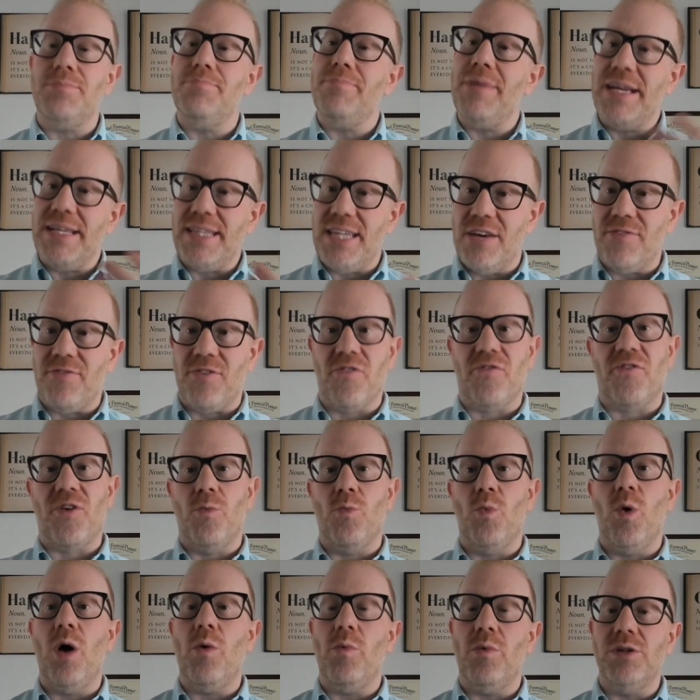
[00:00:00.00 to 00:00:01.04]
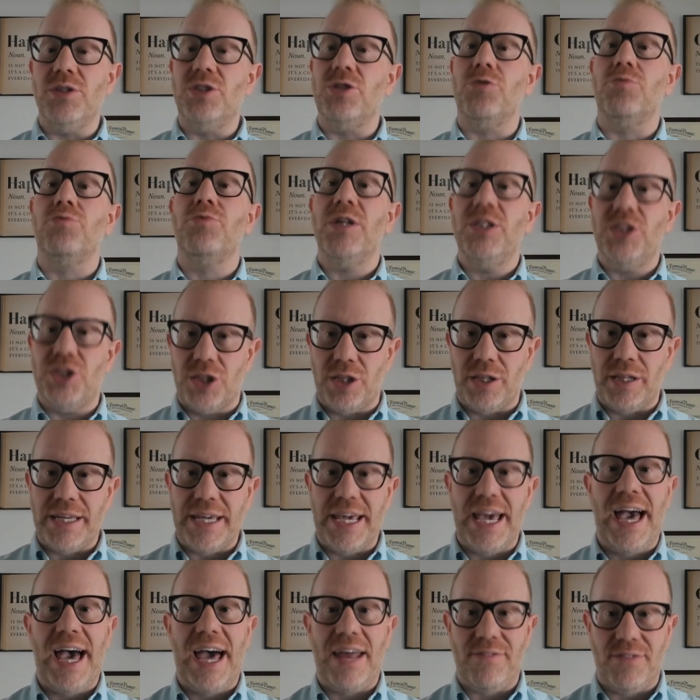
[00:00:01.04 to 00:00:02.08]
may differ from what was originally
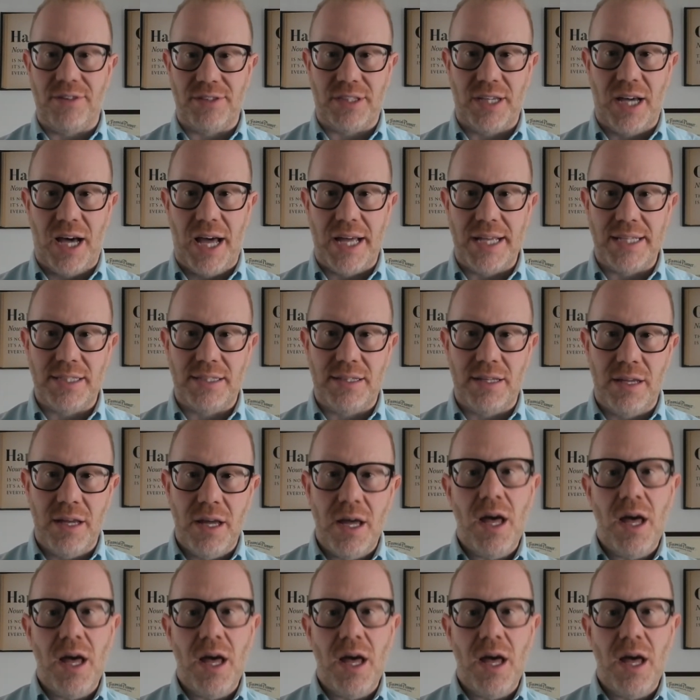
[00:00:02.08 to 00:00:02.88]
advertised.